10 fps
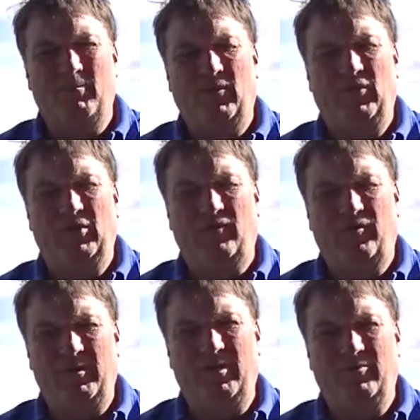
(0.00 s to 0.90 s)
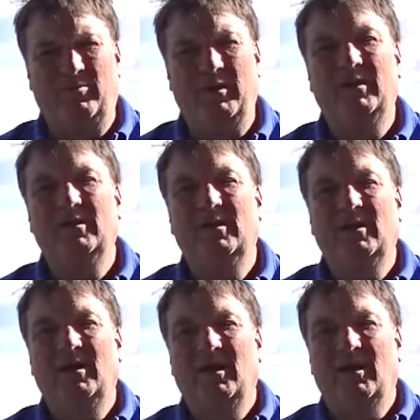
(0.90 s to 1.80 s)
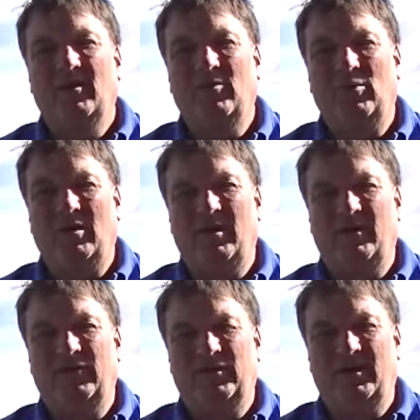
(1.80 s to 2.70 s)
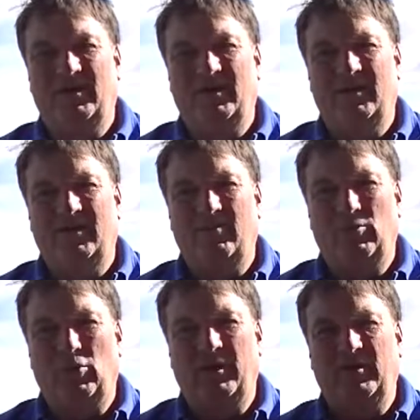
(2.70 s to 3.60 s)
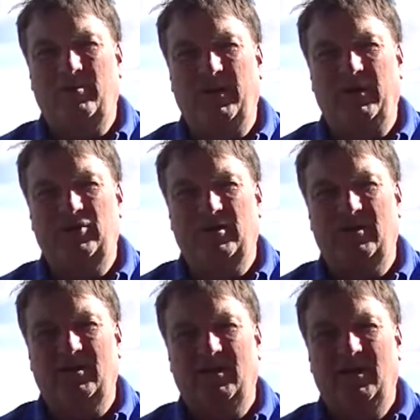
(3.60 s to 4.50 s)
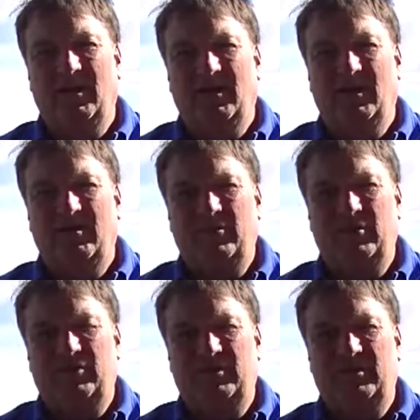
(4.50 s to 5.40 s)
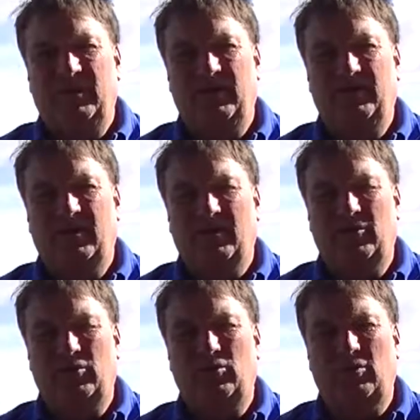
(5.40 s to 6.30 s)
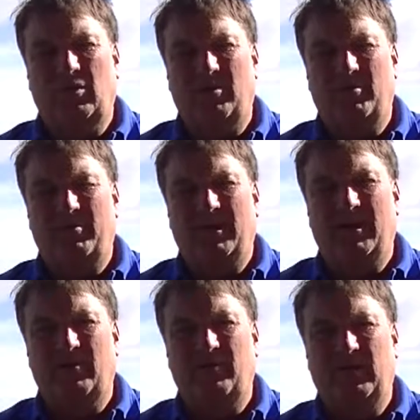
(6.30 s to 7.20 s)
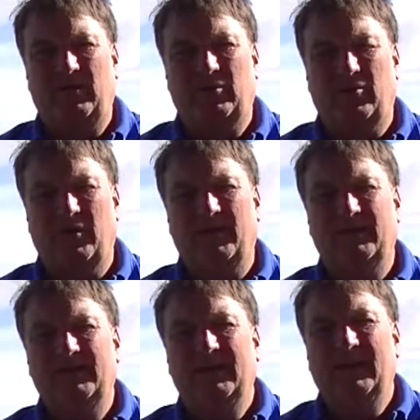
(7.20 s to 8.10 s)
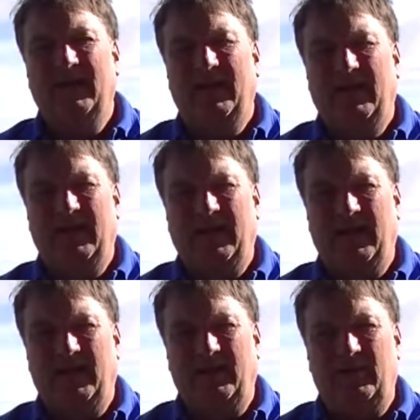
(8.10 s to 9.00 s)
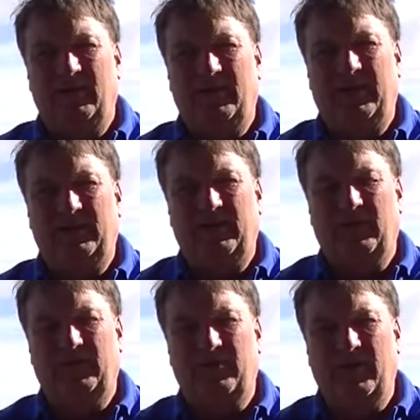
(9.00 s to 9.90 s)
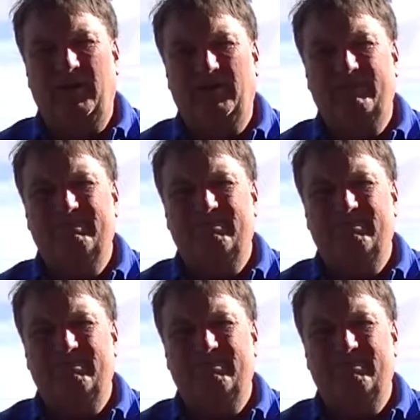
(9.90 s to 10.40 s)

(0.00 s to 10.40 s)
if you're not familiar with me, the wines are Mornington Peninsula, which is in a cool climate part of Victoria, and that's in Australia.